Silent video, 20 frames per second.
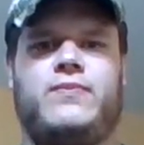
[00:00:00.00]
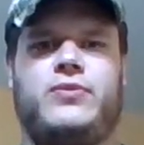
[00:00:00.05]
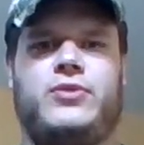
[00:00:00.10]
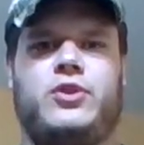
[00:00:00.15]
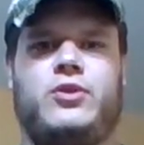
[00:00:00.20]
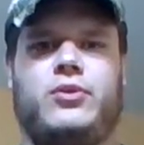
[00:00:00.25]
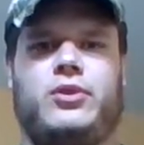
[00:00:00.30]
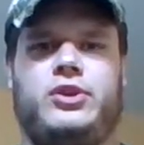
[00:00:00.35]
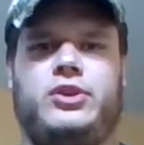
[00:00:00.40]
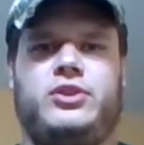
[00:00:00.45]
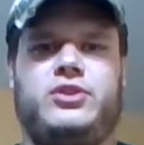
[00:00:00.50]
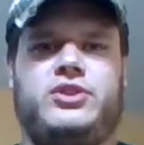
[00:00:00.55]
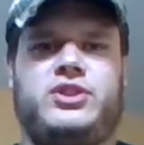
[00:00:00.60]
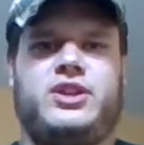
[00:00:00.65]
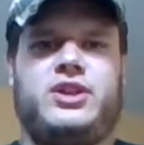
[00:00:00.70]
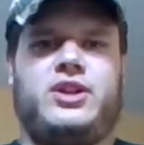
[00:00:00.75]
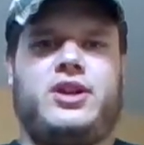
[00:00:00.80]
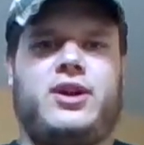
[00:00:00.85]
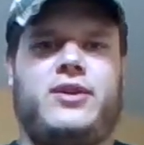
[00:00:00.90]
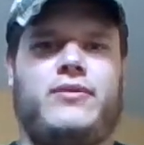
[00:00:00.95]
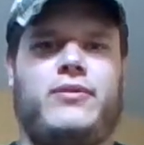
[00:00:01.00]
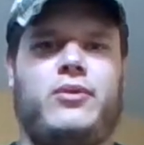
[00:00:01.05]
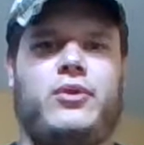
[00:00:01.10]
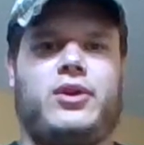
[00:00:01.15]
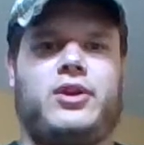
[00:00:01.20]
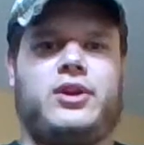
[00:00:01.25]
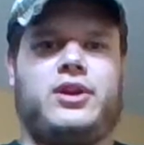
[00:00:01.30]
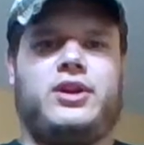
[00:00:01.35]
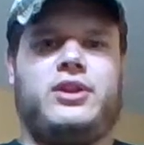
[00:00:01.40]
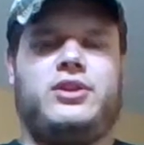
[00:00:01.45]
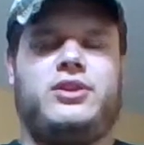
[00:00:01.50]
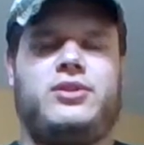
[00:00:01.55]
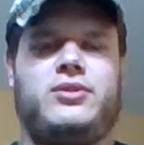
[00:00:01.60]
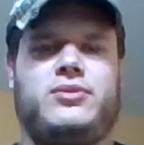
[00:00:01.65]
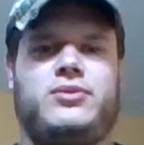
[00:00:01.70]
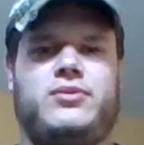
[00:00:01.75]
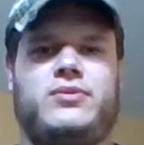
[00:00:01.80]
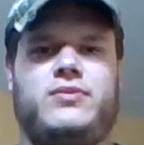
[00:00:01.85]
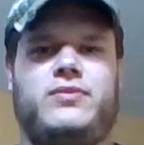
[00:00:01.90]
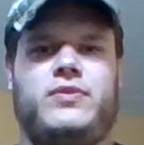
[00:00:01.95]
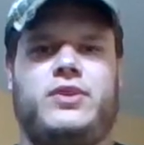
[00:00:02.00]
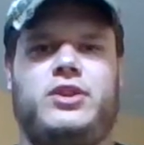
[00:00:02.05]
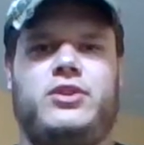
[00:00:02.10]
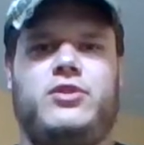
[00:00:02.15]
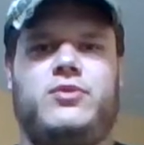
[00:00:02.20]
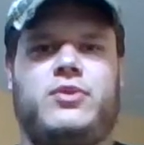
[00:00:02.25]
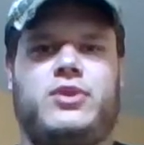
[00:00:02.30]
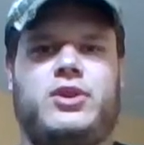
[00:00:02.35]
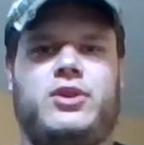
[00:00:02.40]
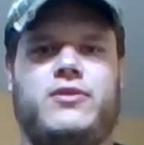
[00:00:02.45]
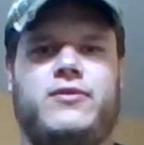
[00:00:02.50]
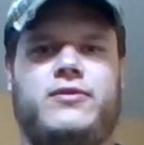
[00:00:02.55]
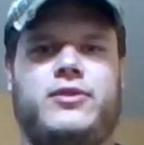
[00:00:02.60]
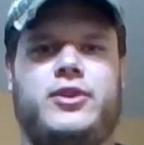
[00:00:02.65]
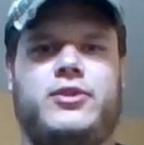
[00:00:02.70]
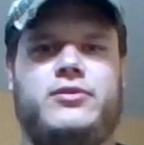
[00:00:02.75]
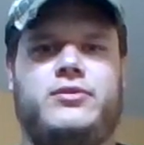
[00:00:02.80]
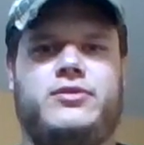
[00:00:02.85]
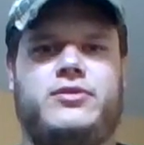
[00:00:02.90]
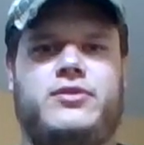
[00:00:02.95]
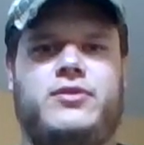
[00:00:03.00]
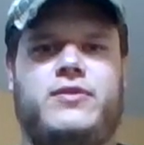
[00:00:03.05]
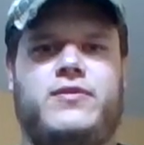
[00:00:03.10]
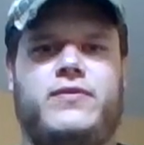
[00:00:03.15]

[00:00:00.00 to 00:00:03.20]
or you just get off work and you want to go floating,